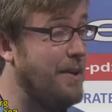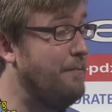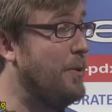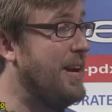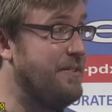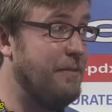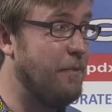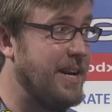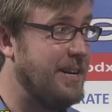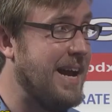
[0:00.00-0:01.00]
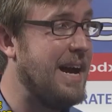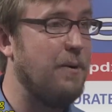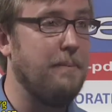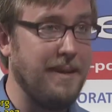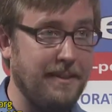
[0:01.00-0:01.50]
when I say right now,
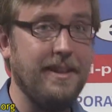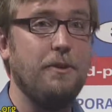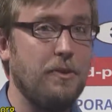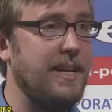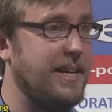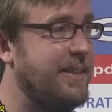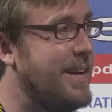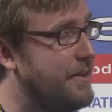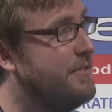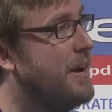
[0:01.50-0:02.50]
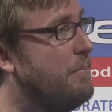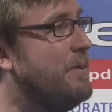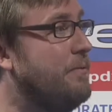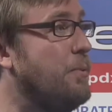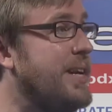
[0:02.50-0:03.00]
I mean literally in the next couple
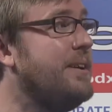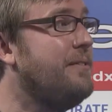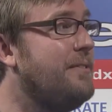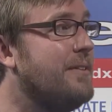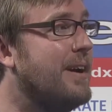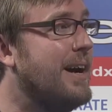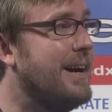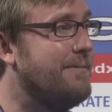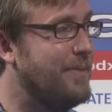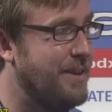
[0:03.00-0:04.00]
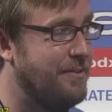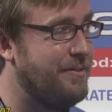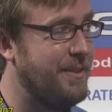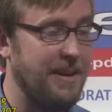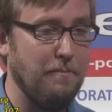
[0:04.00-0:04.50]
of weeks
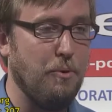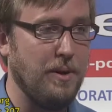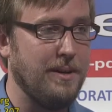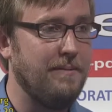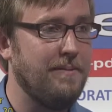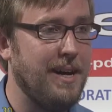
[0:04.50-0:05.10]
is an okay. important